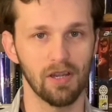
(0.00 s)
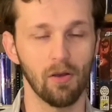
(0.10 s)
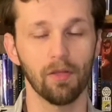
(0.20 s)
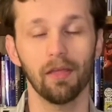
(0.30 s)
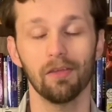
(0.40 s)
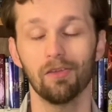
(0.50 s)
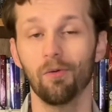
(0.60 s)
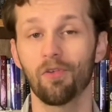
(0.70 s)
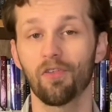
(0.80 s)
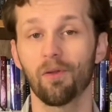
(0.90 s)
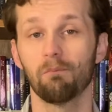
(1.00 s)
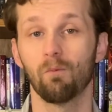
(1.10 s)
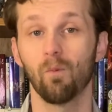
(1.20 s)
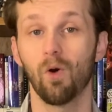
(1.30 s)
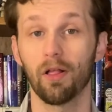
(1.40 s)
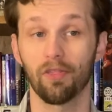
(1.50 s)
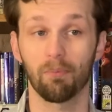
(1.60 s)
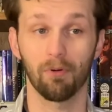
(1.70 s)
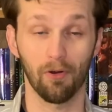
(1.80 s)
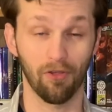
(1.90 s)
He only uses them once
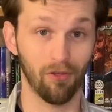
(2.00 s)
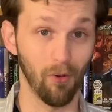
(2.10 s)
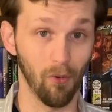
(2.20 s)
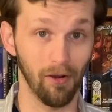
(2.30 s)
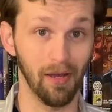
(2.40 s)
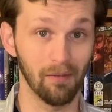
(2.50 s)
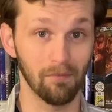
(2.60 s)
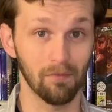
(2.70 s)
per story,